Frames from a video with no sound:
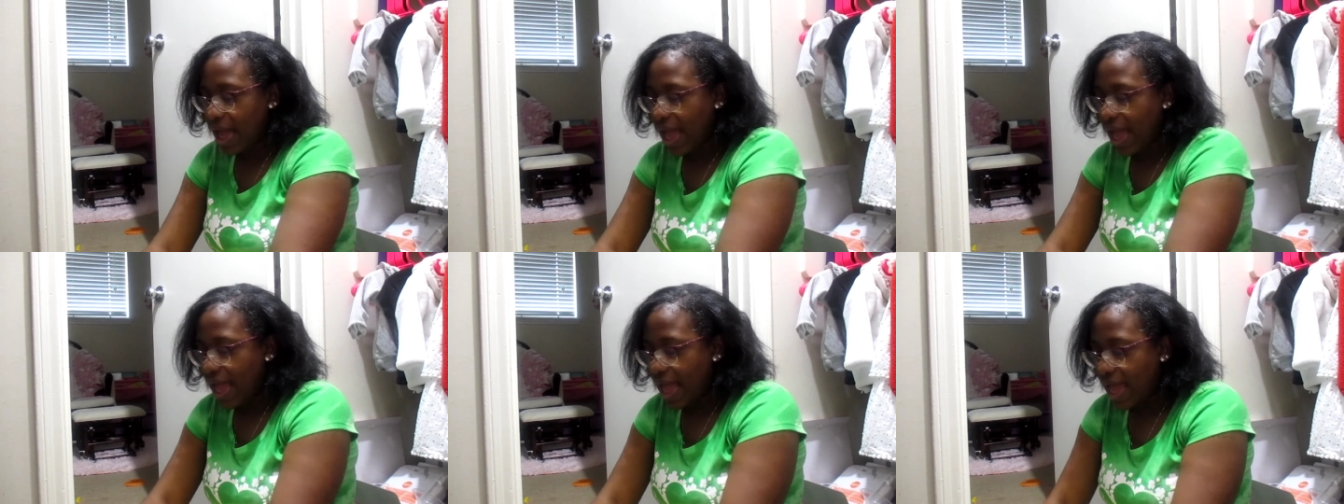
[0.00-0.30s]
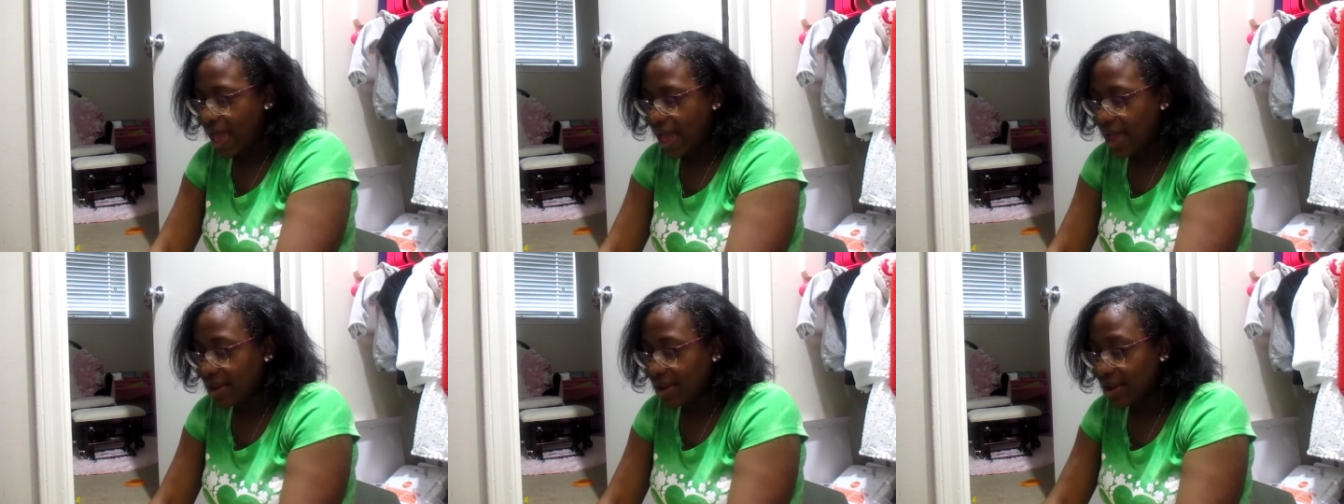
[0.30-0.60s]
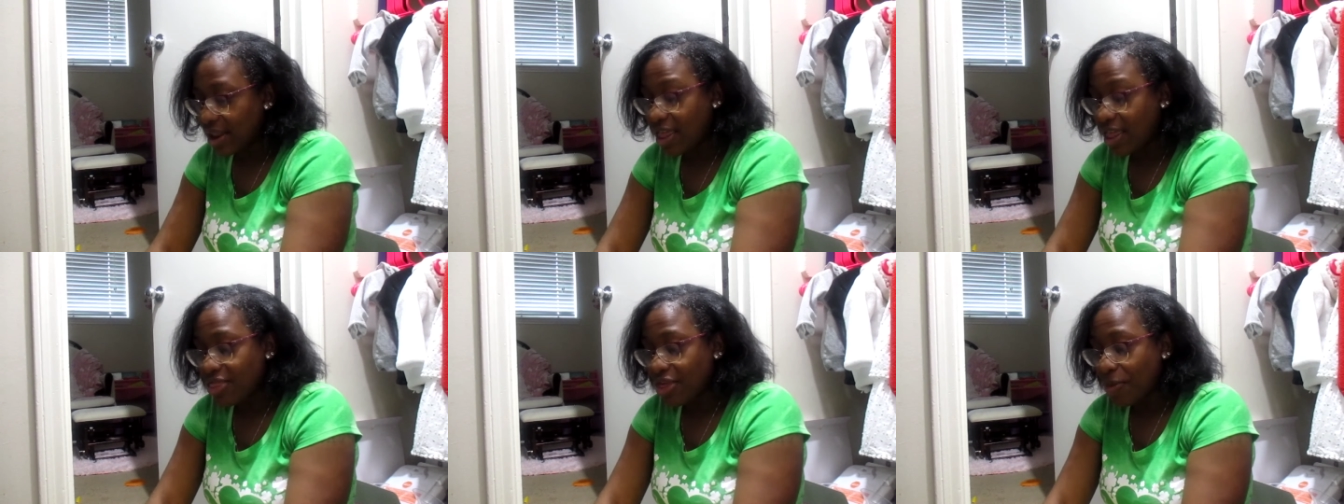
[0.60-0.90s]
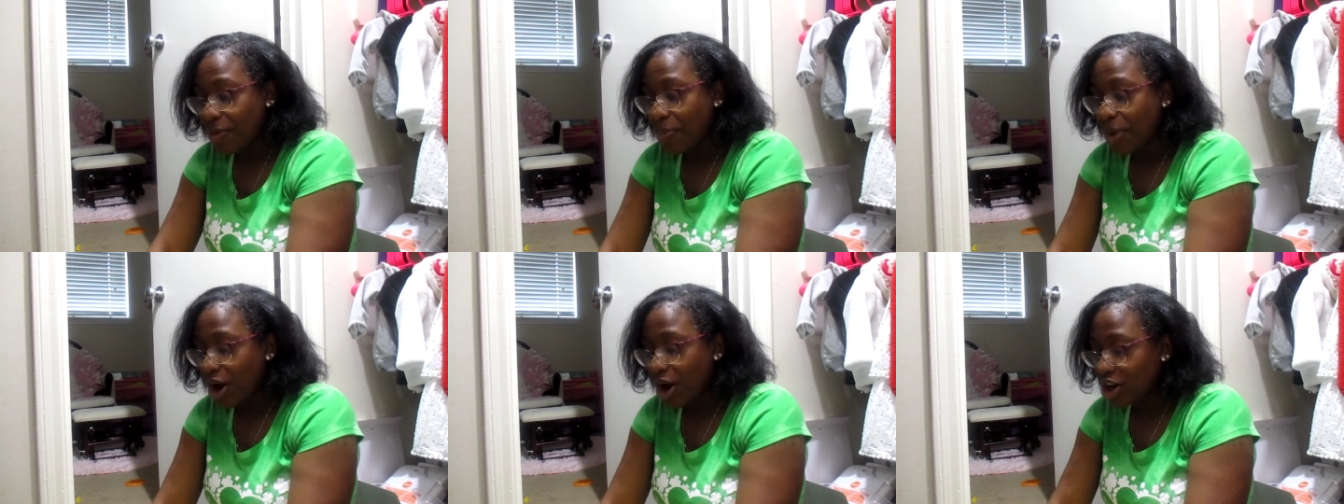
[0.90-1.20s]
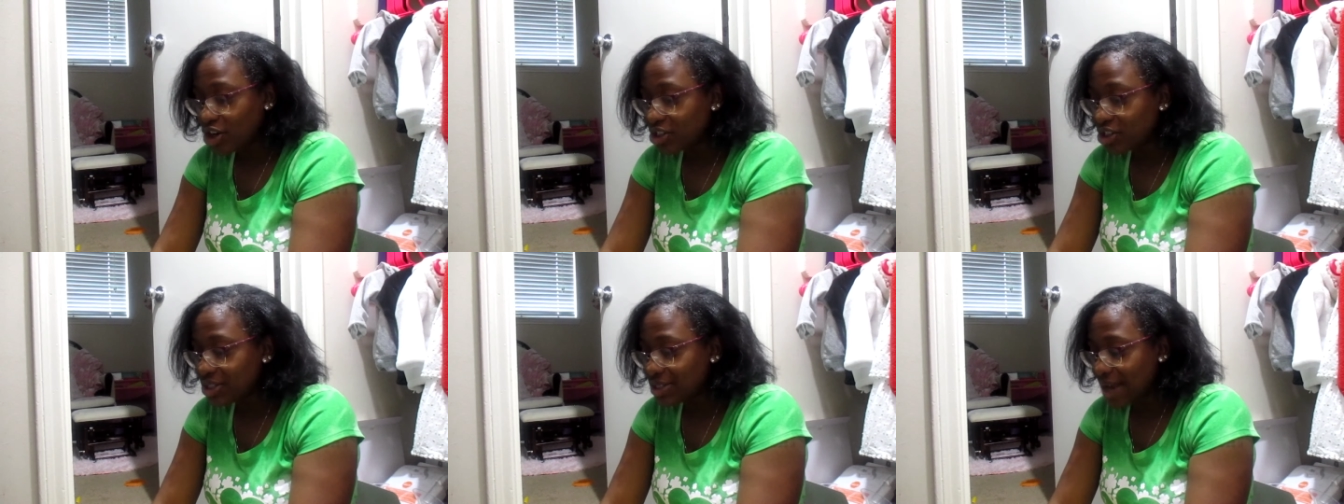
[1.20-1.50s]
And the
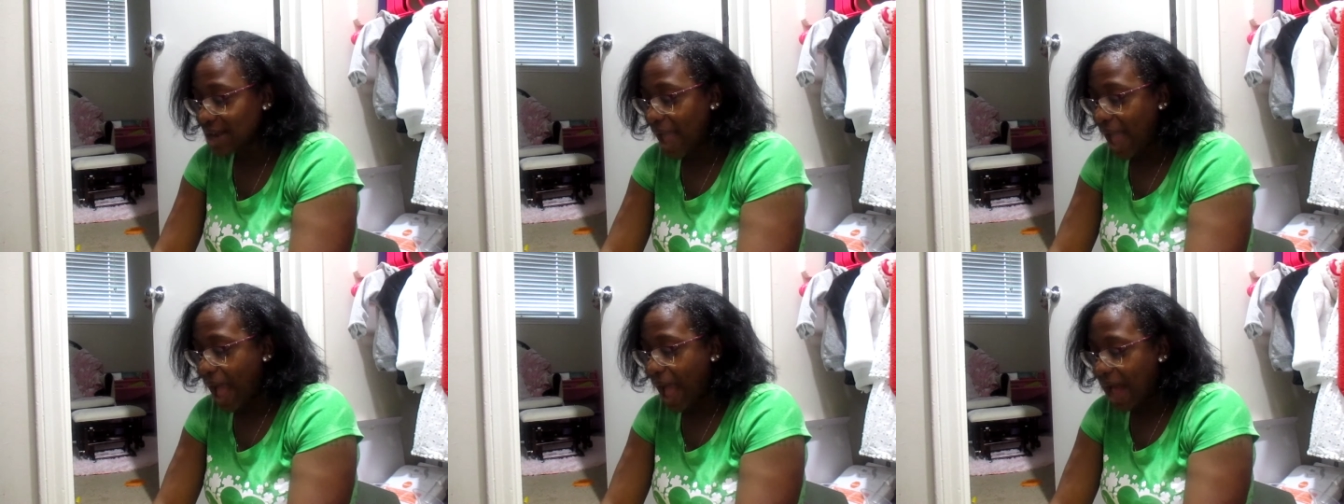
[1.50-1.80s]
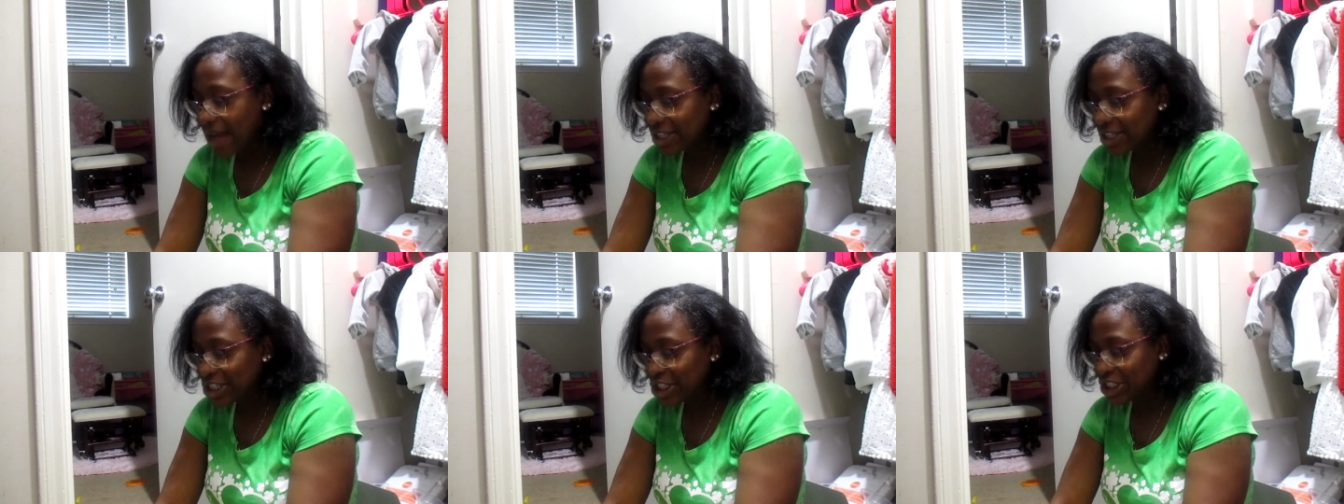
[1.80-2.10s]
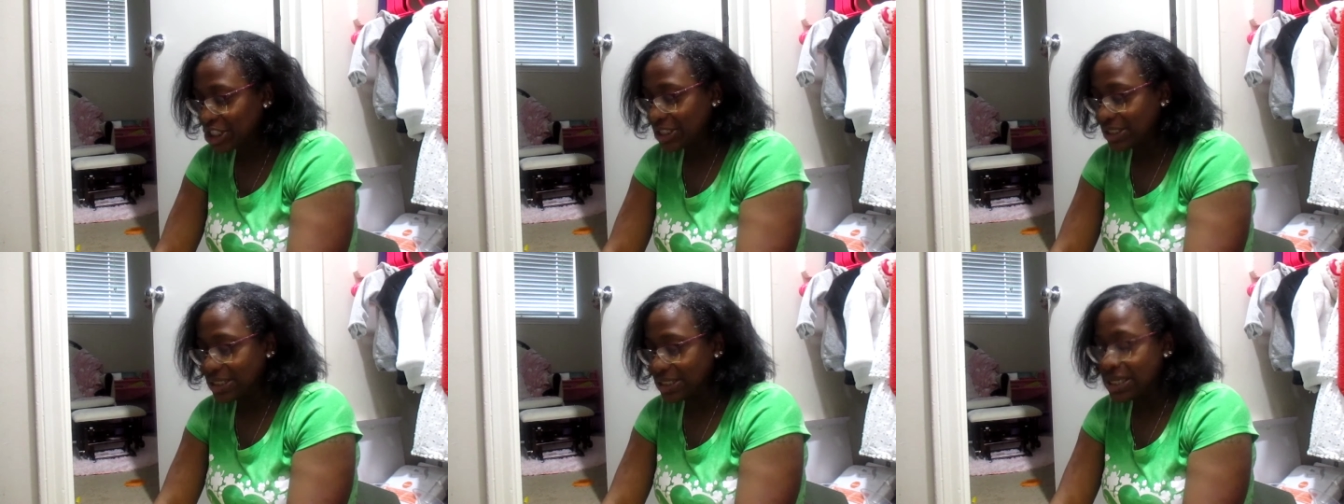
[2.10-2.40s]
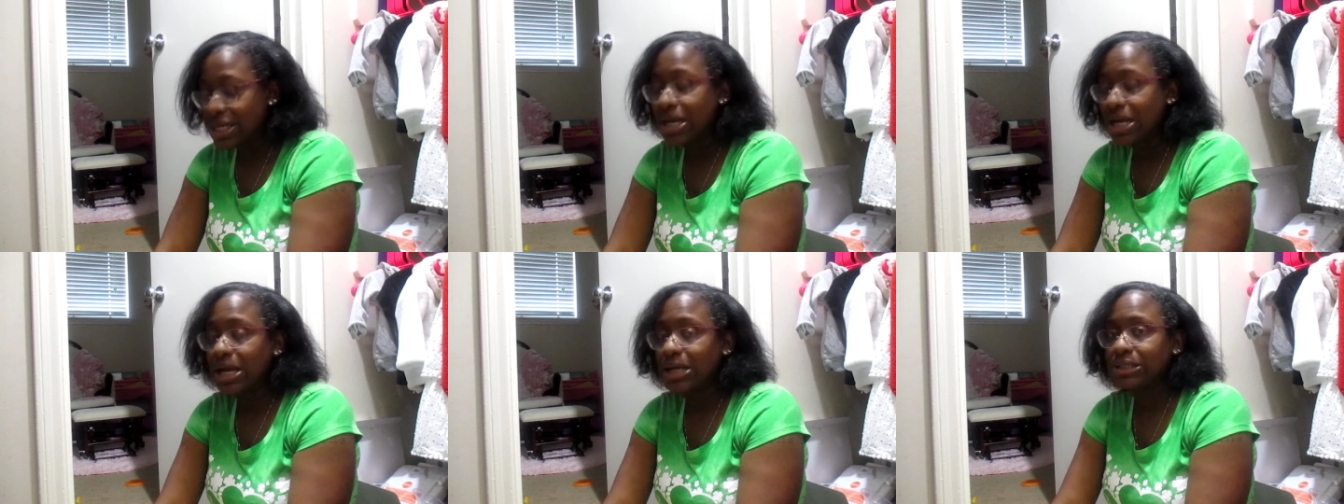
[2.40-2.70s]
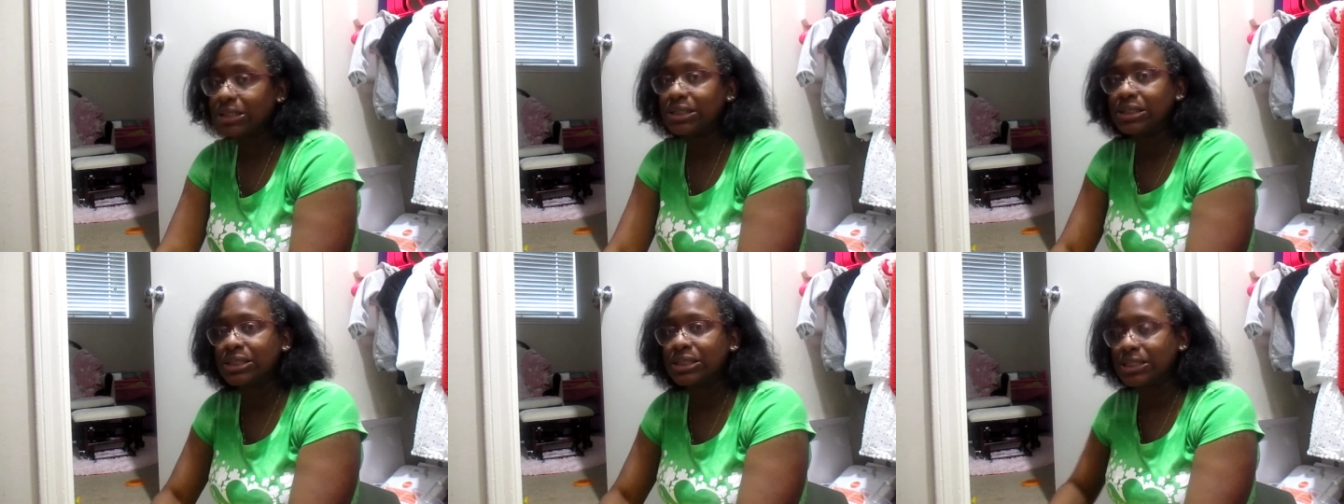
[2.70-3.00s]
person actually
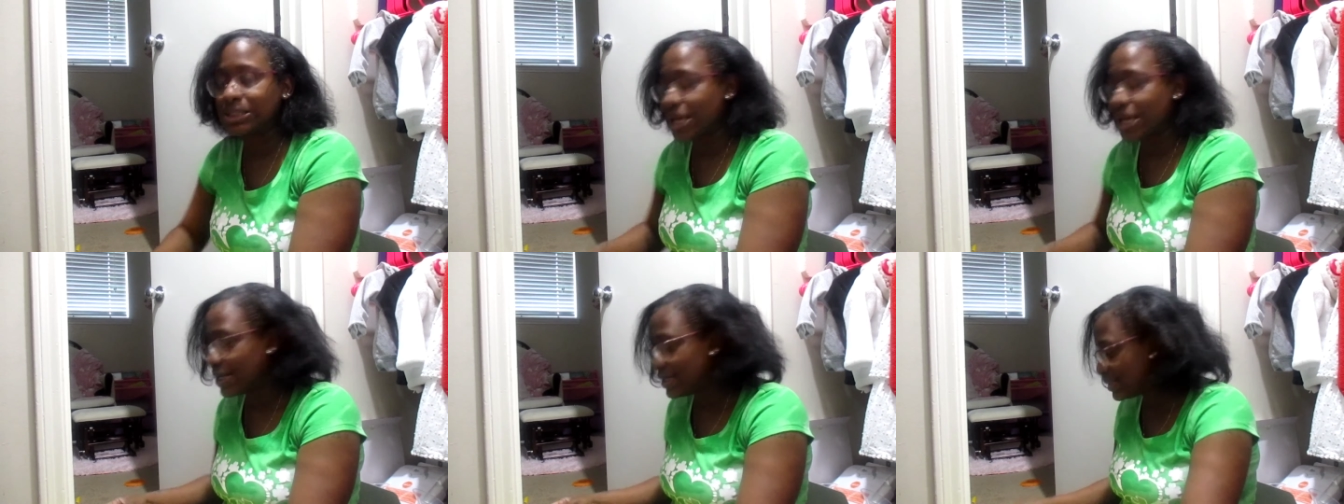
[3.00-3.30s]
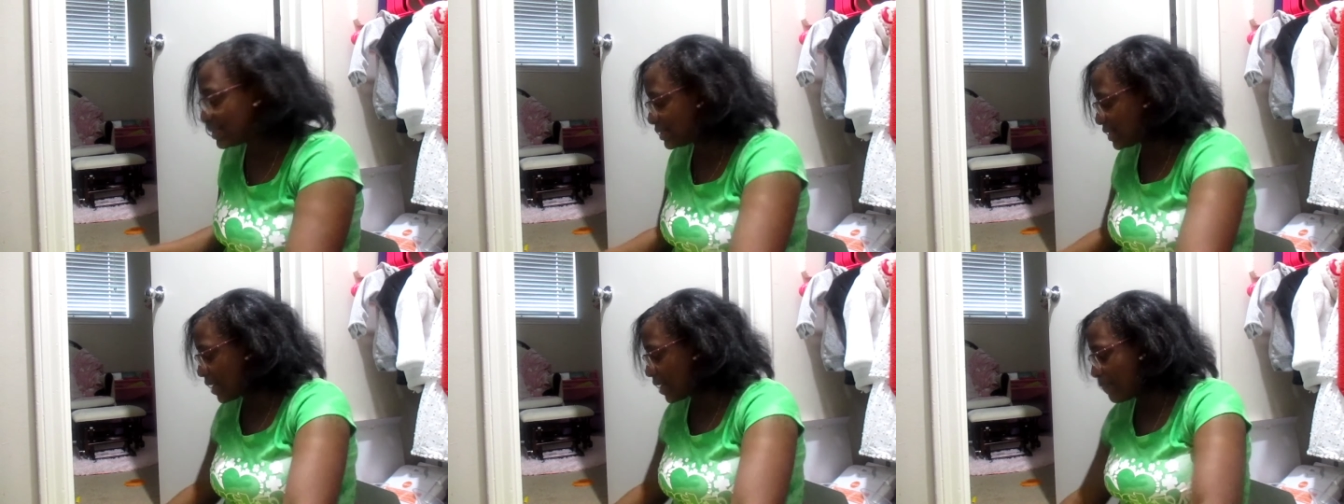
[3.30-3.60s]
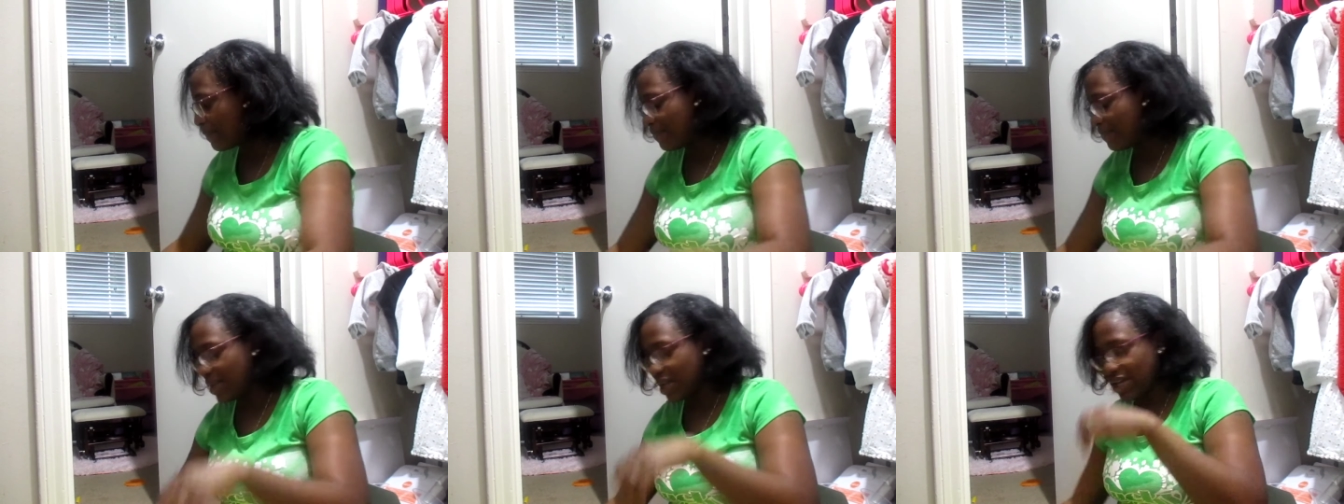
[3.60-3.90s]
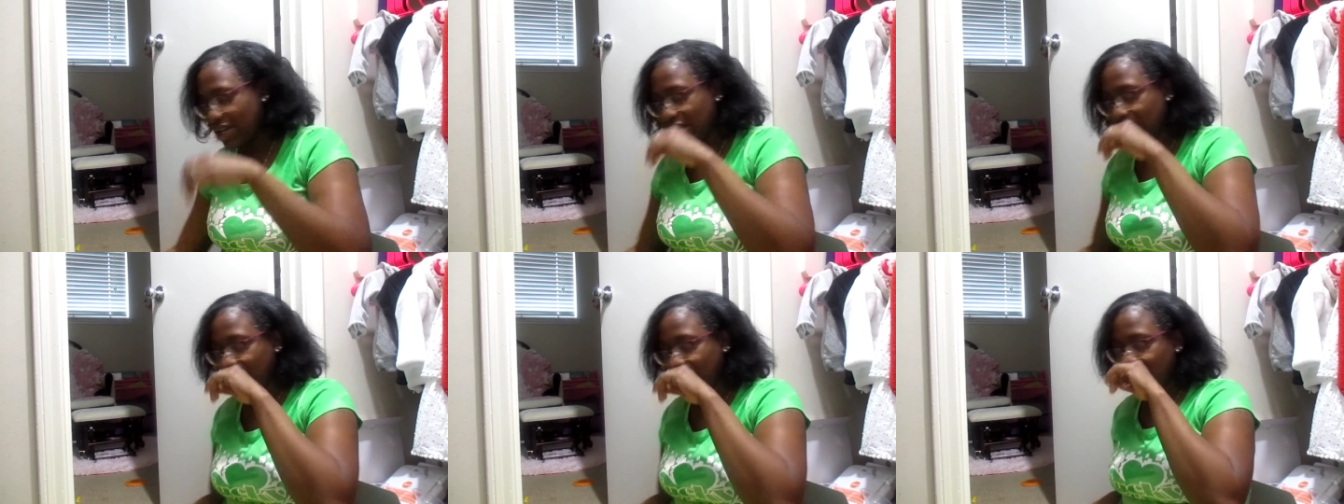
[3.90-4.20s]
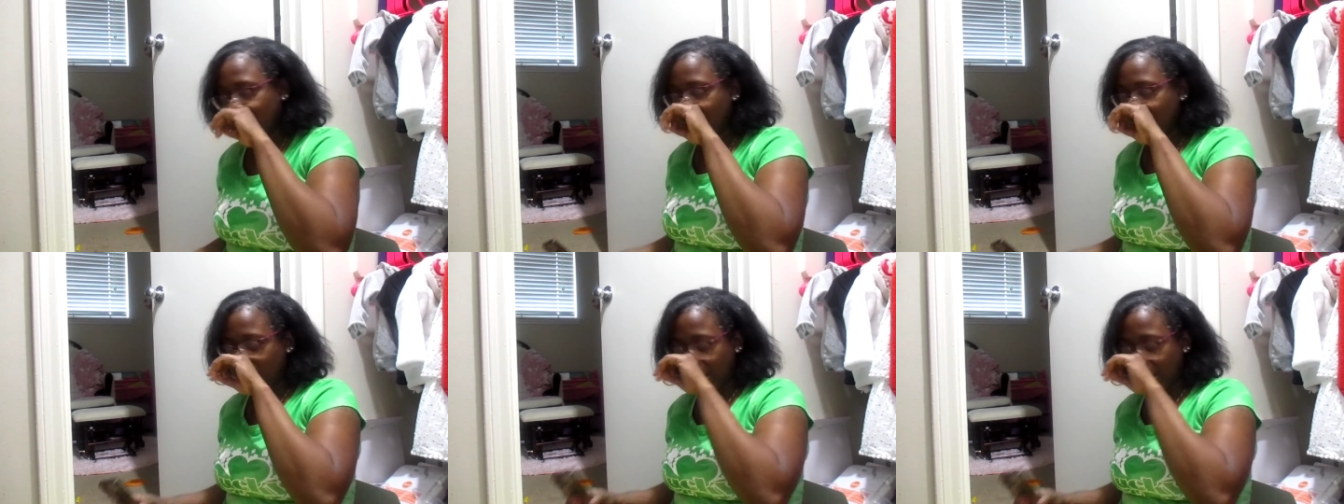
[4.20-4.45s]
sent me